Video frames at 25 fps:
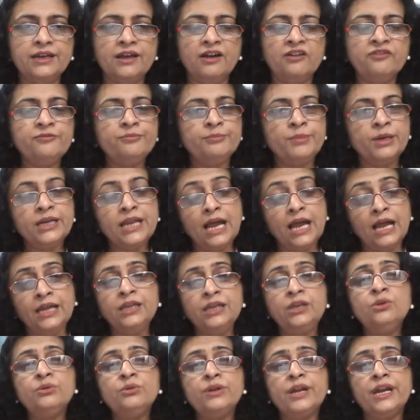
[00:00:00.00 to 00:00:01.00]
enough, but
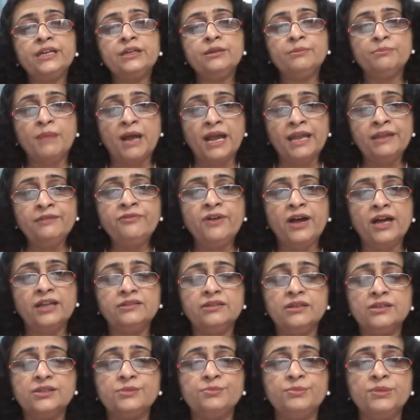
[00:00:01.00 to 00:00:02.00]
I look at my
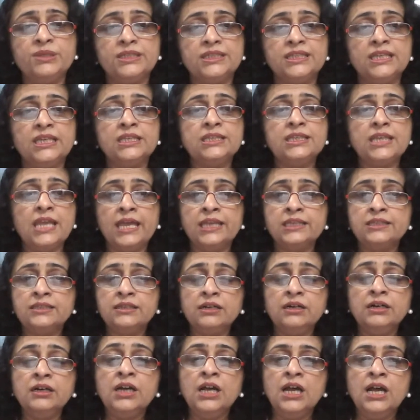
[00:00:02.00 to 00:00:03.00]
father's business as
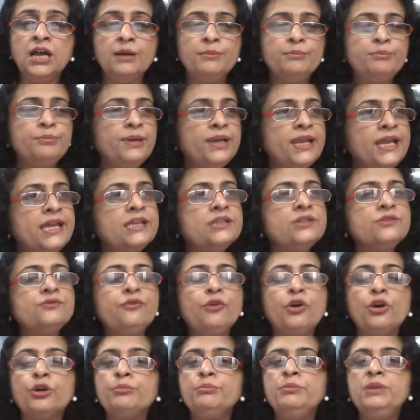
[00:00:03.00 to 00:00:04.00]
a place
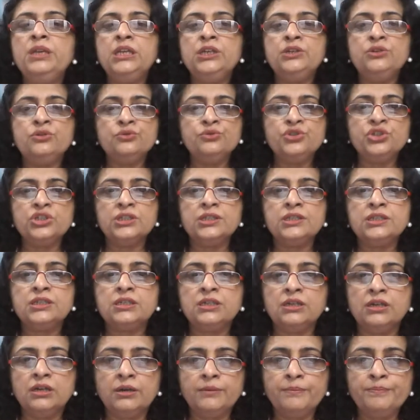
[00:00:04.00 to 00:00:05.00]
for me to
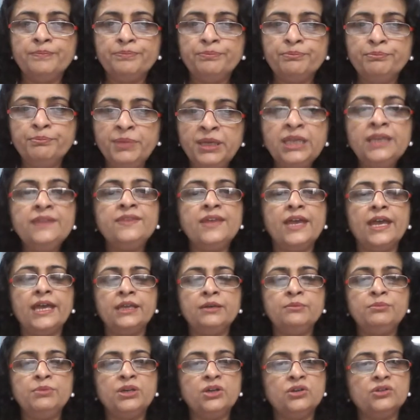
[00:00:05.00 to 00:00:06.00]
just be
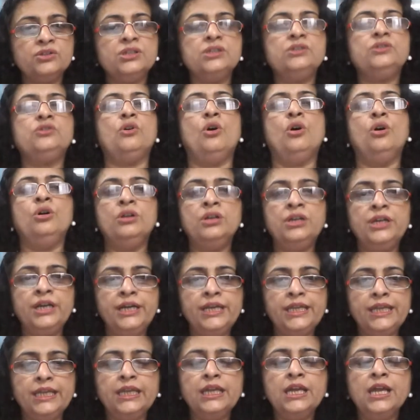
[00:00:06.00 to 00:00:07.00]
there, because it's
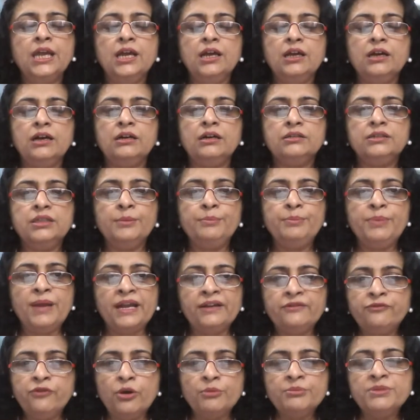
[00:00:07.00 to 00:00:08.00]
already the
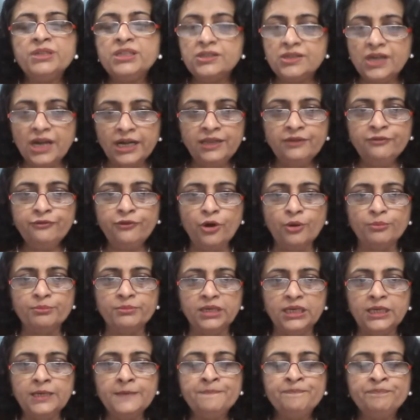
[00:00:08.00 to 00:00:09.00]
platform is ready for
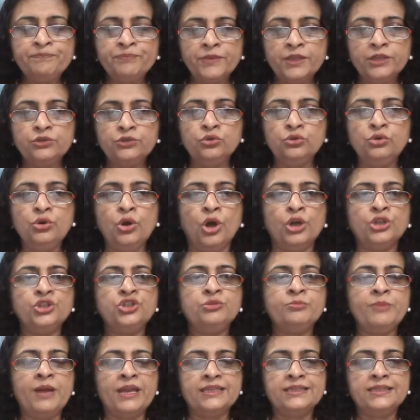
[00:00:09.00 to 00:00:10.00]
me to
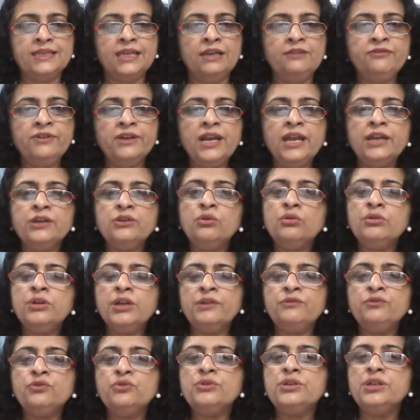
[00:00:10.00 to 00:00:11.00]
launch myself, and I
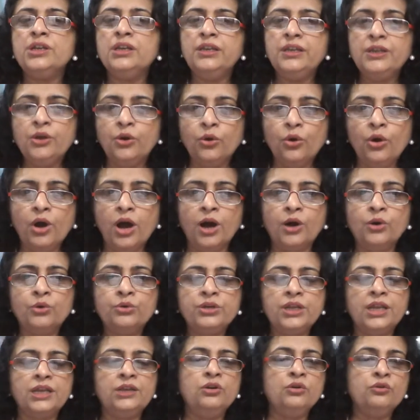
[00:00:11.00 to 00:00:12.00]
don't have to really go
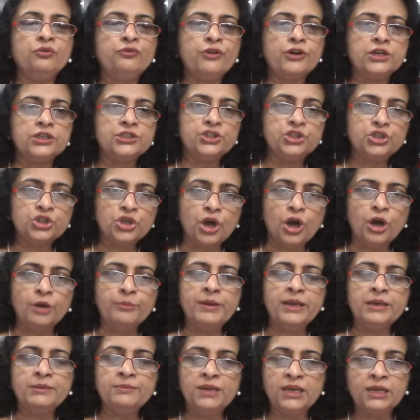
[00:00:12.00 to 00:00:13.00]
out and look for a
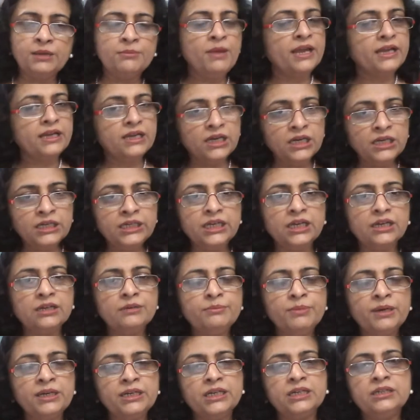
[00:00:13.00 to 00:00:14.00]
job and make my
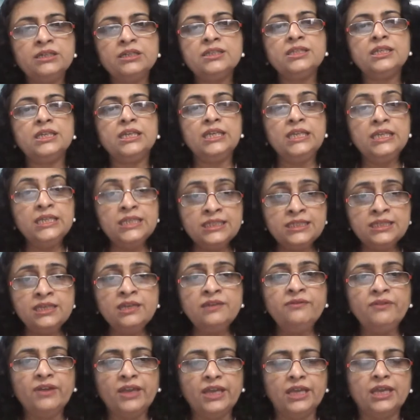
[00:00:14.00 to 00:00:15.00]
career, but it is
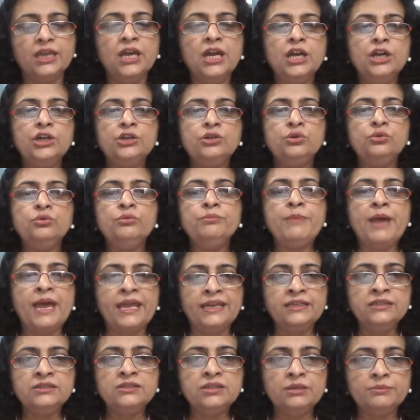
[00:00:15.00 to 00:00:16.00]
easy way to
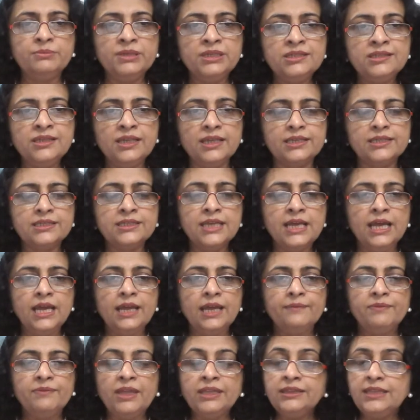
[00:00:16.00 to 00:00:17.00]
manage the business.
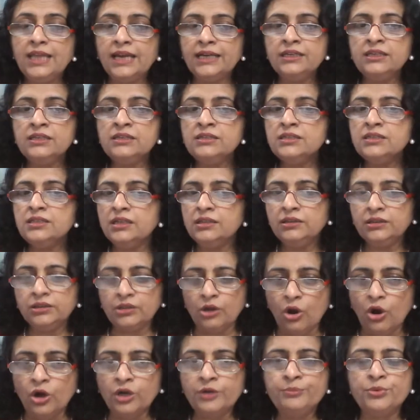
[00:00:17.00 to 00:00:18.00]
And that is the
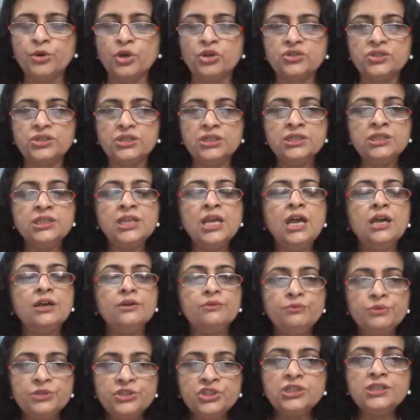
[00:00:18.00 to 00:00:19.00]
thought process,
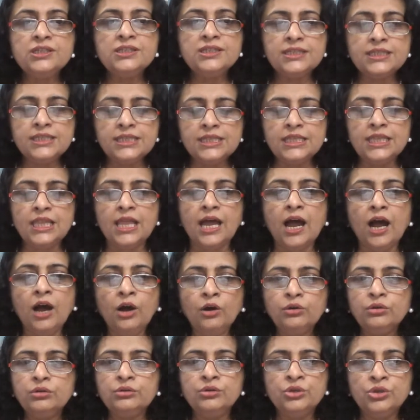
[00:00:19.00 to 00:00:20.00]
which is
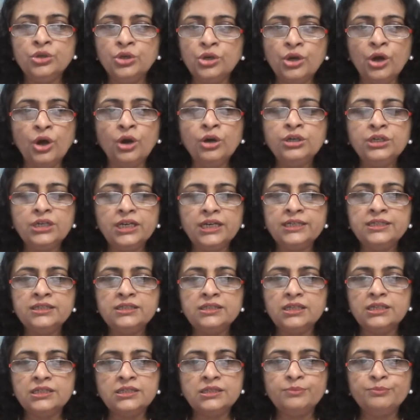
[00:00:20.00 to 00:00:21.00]
now not,
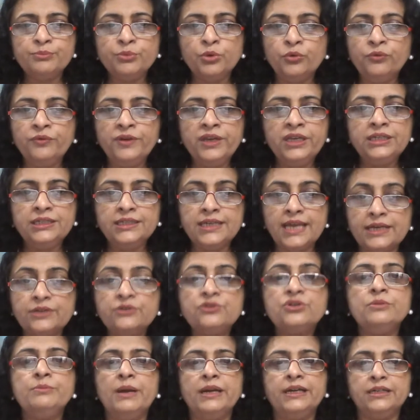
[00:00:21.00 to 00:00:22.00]
it's proving
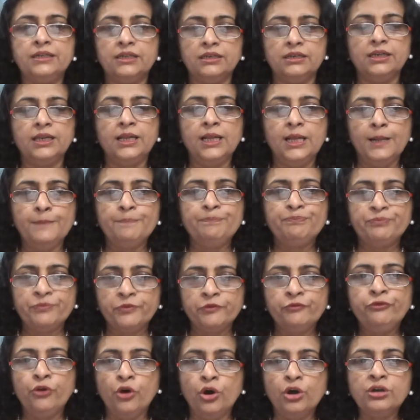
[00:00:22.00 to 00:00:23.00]
detrimental
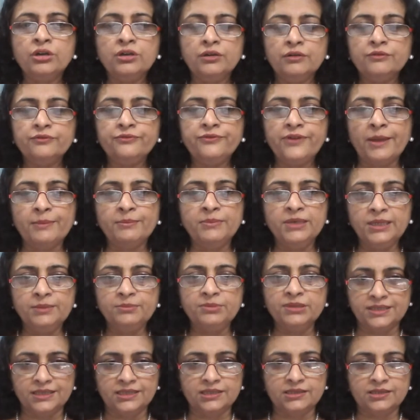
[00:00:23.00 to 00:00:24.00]
for family
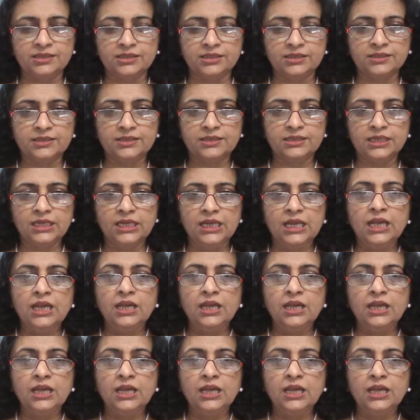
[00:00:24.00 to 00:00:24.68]
businesses.